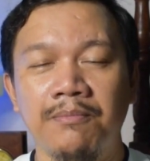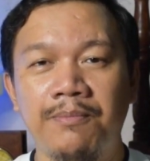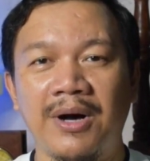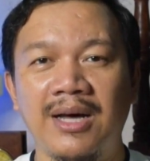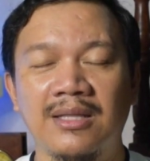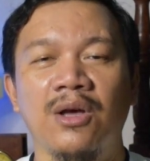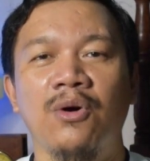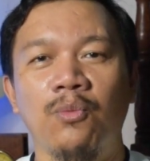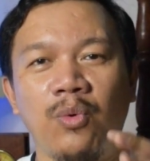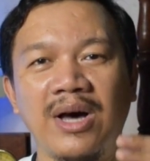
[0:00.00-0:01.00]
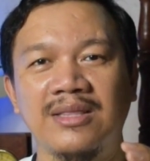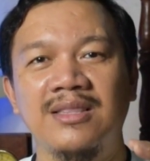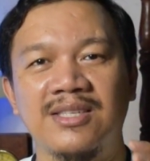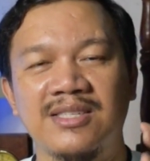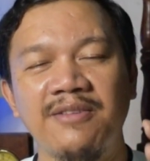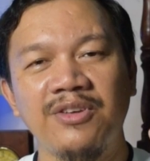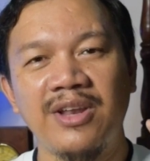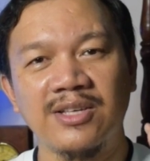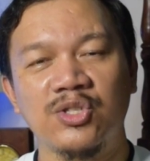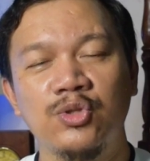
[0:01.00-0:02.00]
but what the
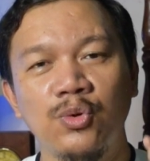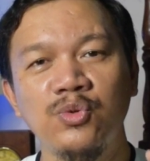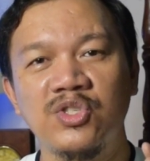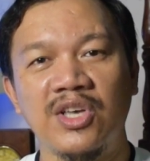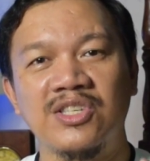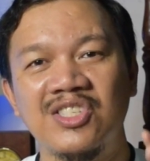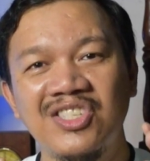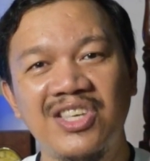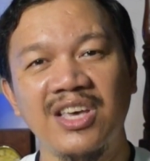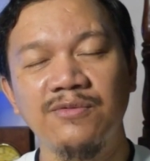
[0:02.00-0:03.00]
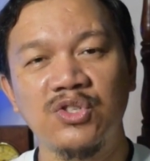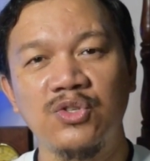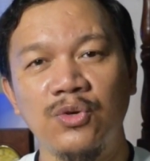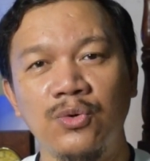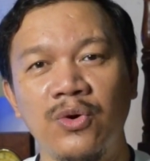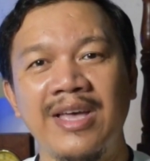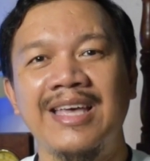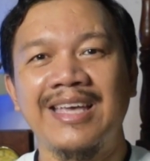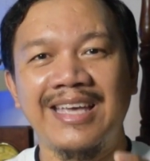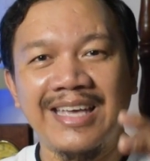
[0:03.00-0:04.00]
7S26 gives you
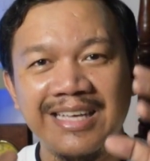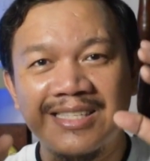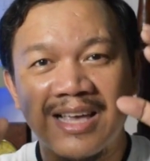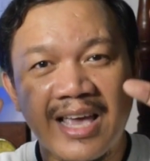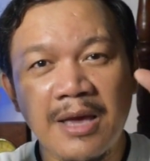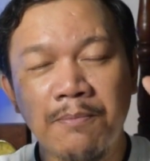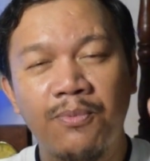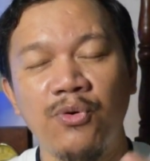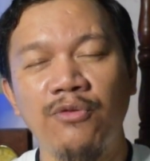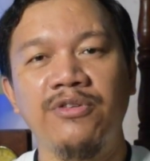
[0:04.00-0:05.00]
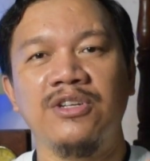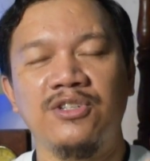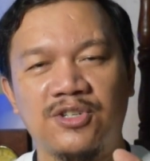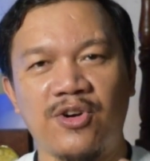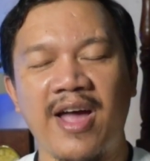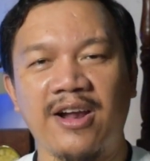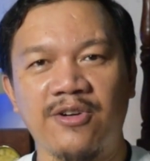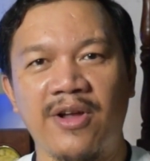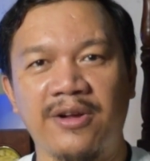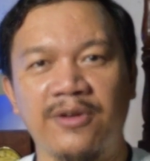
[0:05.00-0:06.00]
is a proven track
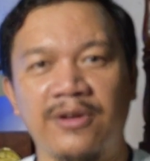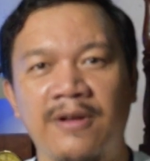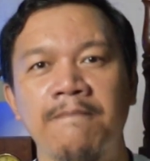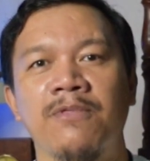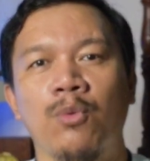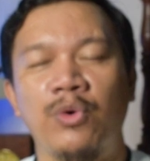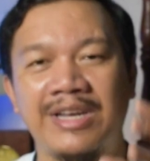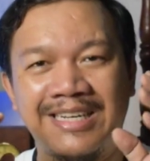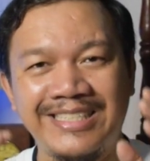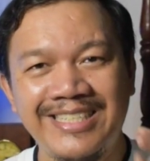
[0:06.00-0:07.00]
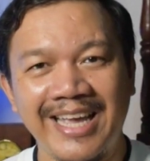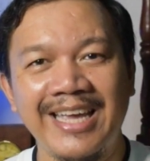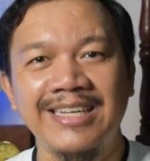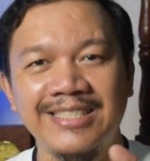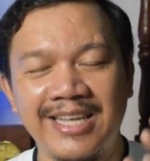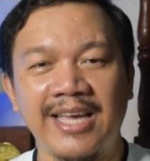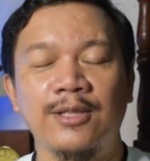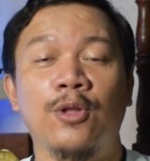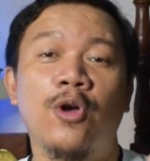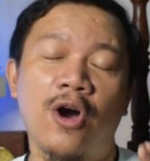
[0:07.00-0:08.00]
record with a day-date
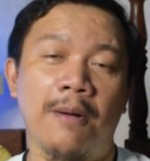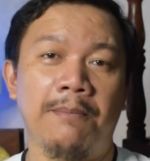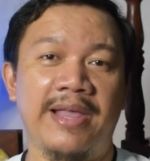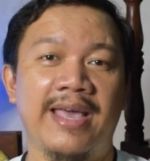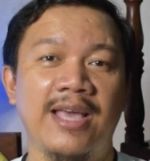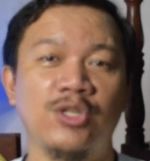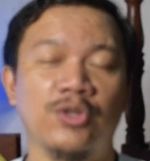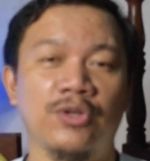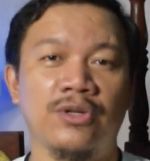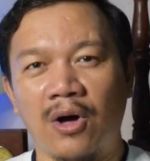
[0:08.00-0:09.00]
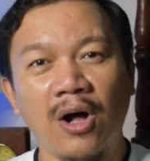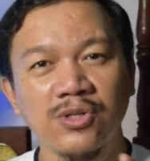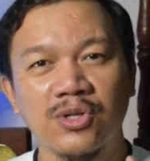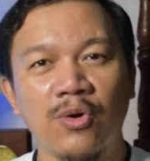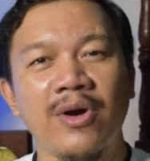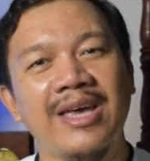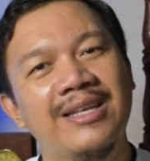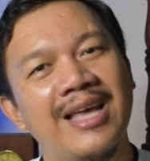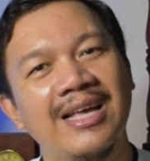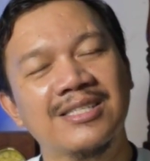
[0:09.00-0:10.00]
complication. Also,
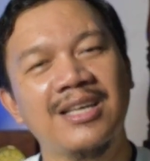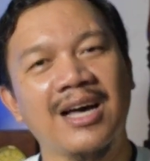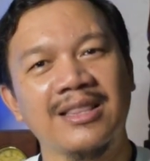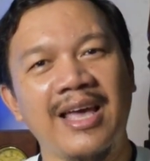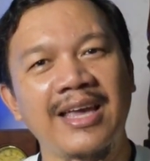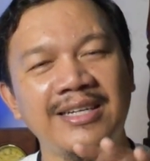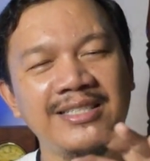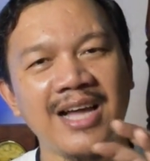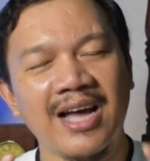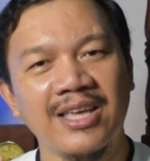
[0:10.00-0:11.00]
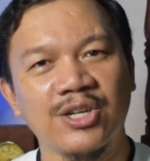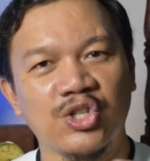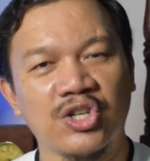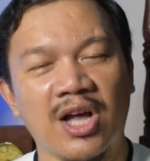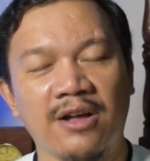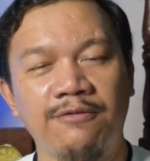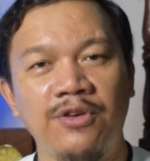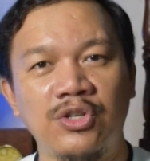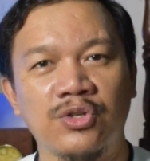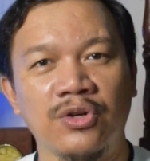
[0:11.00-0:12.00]
it has got a dia shock
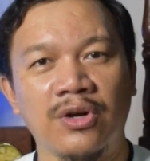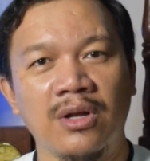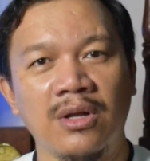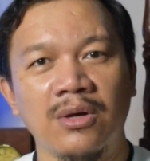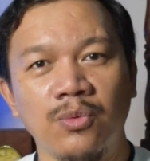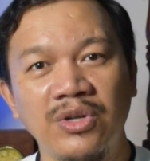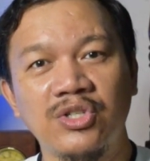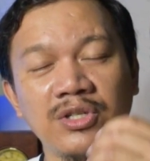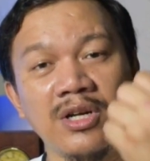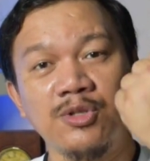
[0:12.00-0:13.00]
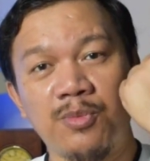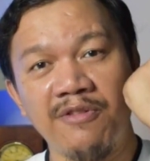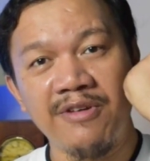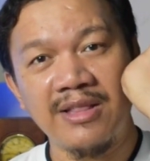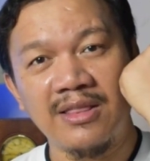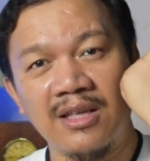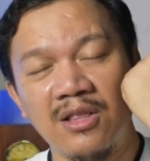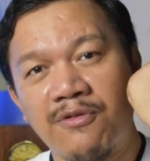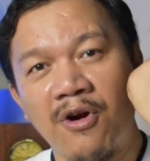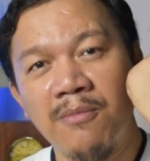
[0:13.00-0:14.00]
feature, which does prevent it
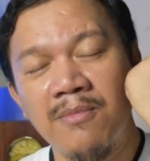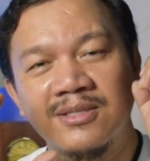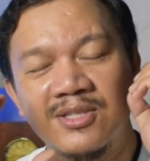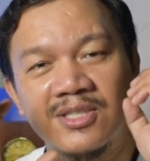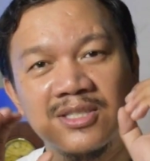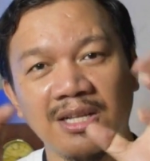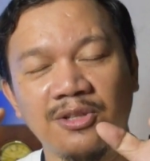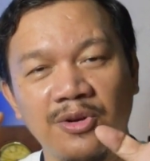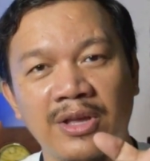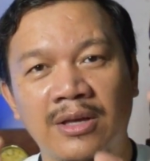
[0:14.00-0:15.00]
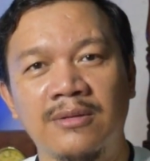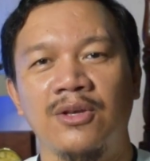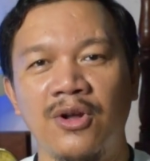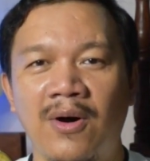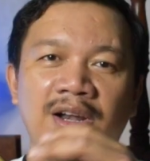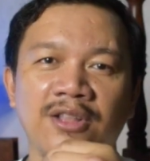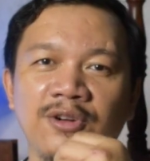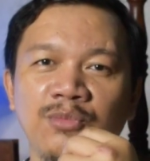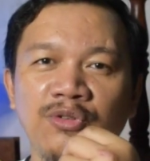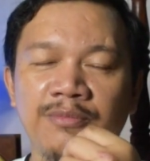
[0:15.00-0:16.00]
from stuttering. You know, another
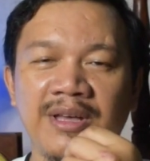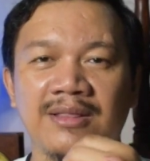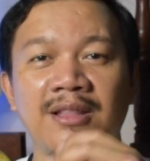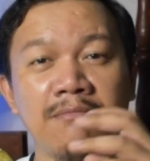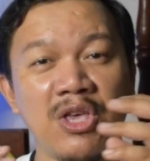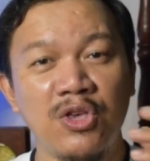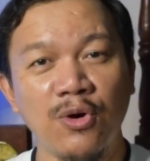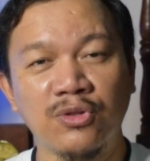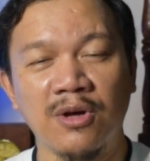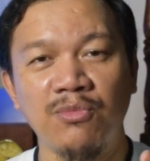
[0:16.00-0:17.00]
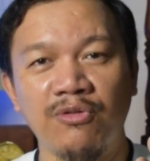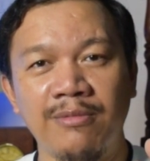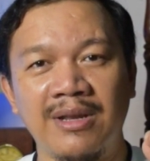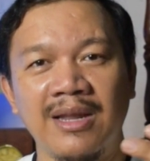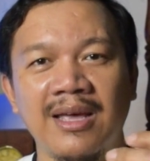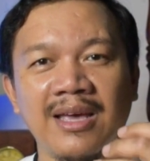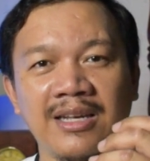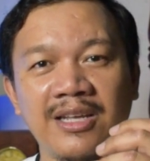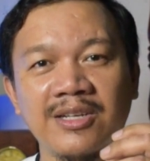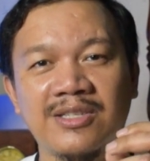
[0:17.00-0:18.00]
movement, the Miyota movement,
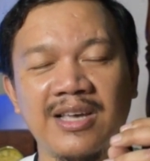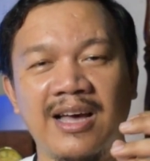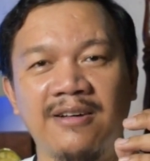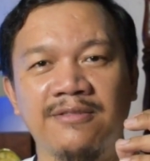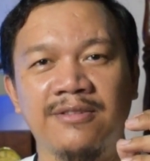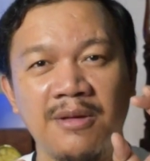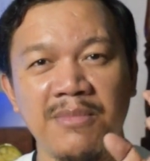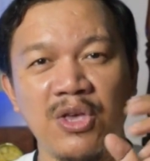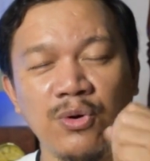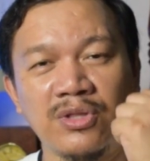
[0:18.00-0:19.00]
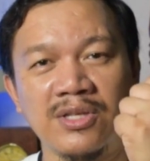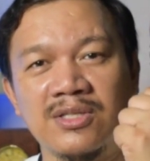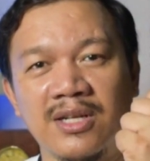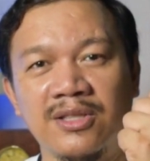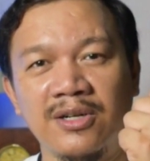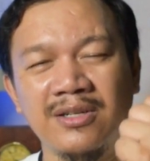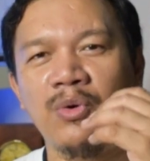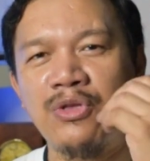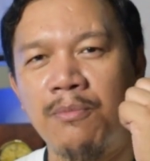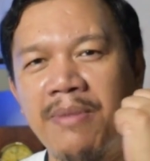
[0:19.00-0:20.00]
it does have the Miyota stutter.
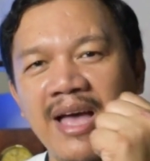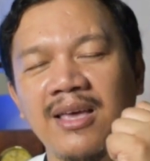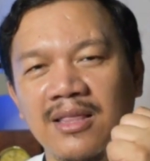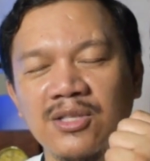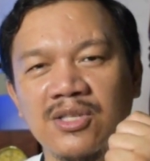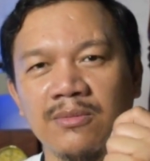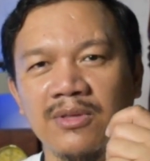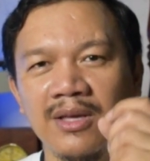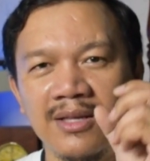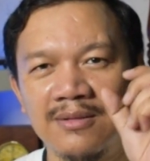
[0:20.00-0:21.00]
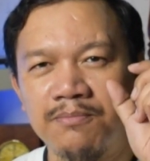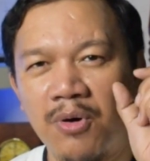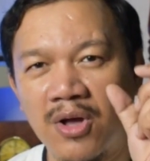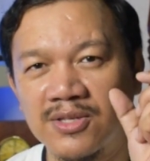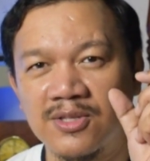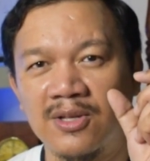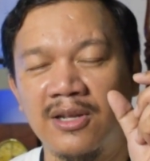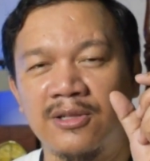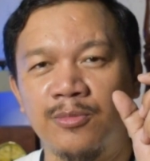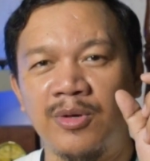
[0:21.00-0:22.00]
When you bang it in something, it pauses a
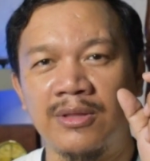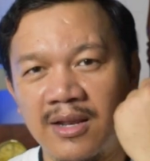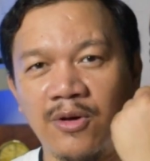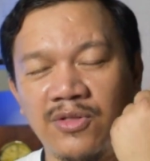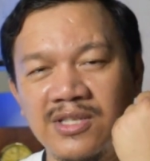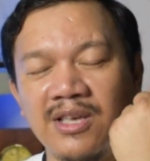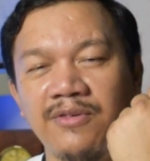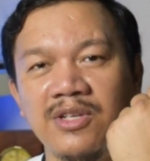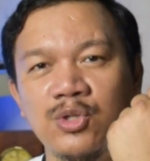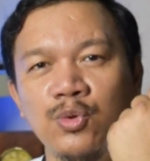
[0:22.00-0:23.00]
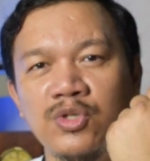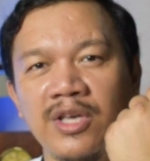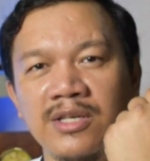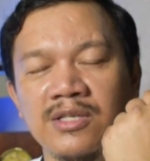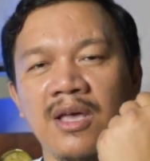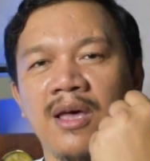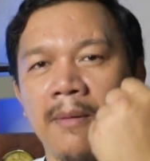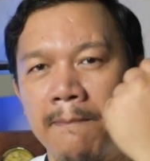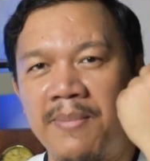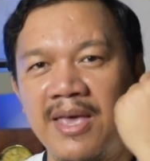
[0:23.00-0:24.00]
little bit. Now this 7S26,
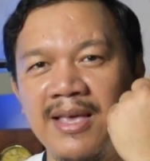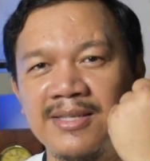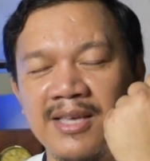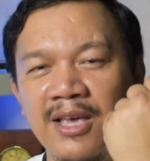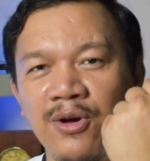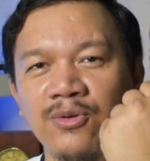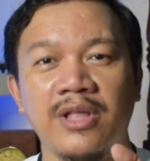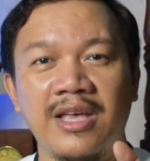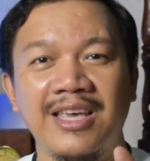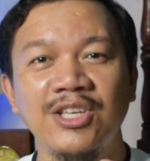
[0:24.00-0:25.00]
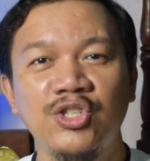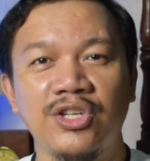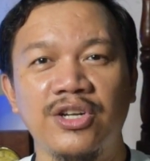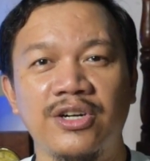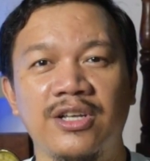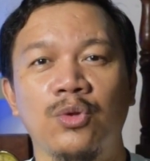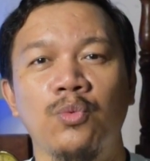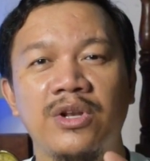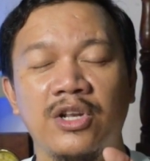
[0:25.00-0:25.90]
being Seiko, they engineered it with a